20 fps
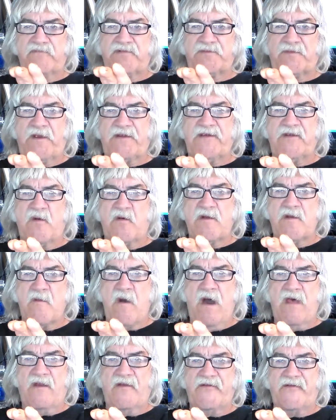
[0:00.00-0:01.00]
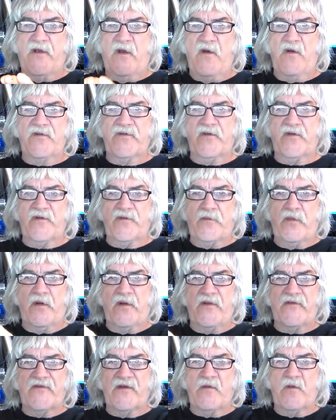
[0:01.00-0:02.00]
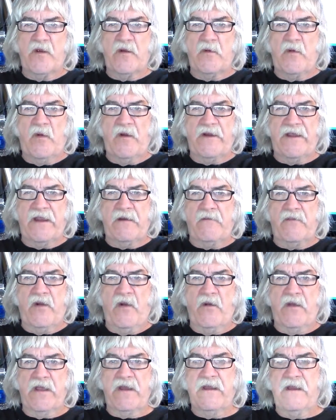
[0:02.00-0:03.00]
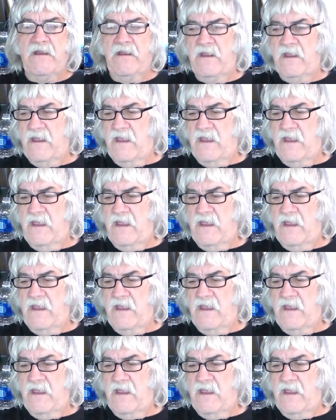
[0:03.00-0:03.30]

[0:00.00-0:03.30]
especially going to model shows or put it somewhere where it to get broken.